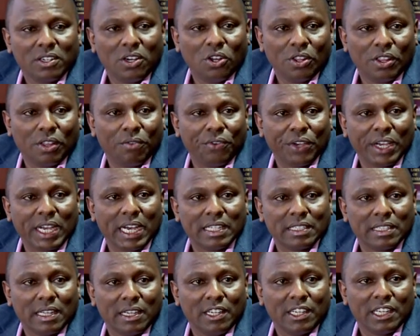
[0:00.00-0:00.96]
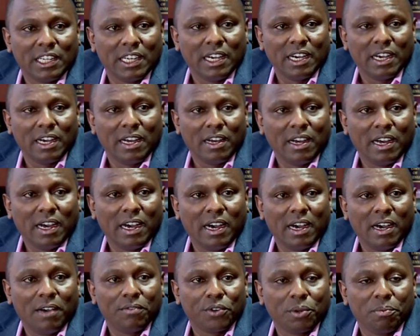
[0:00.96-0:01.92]
on the figures. And uh,
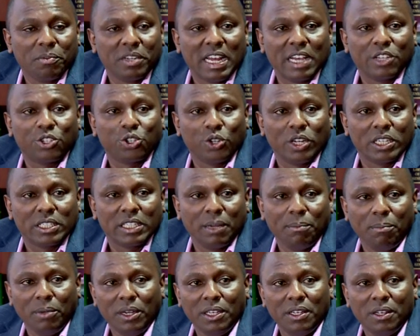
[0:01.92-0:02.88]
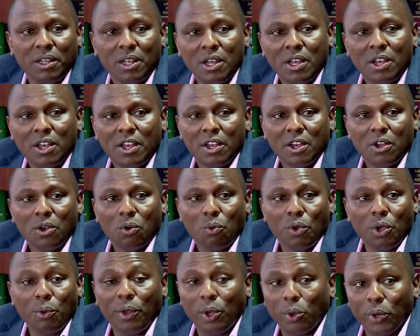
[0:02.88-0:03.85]
uh from the National Assembly,
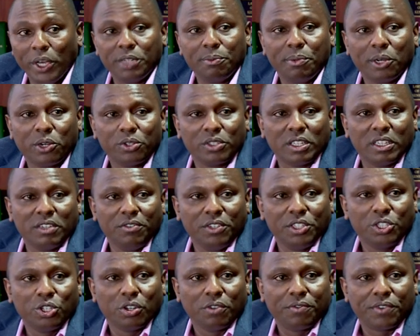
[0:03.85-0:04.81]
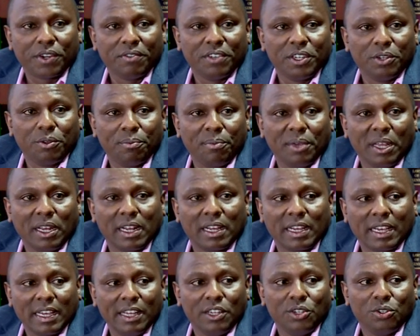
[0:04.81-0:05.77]
we will wait because the division of revenue bill,
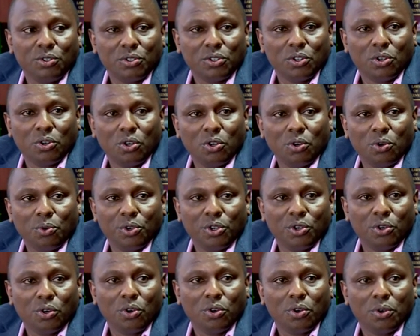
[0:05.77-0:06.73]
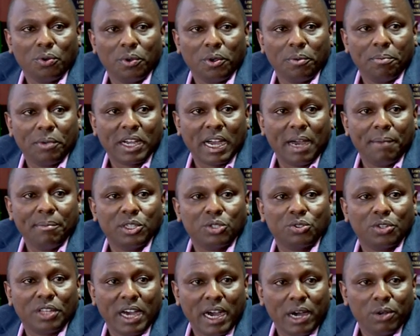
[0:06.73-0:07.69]
again, you know, will, will be coming
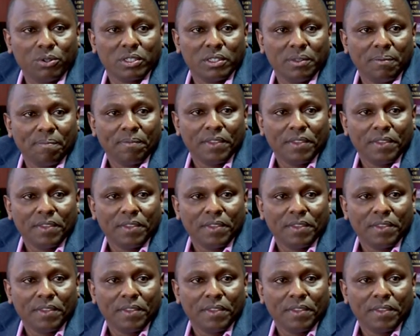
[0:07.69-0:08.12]
to the House.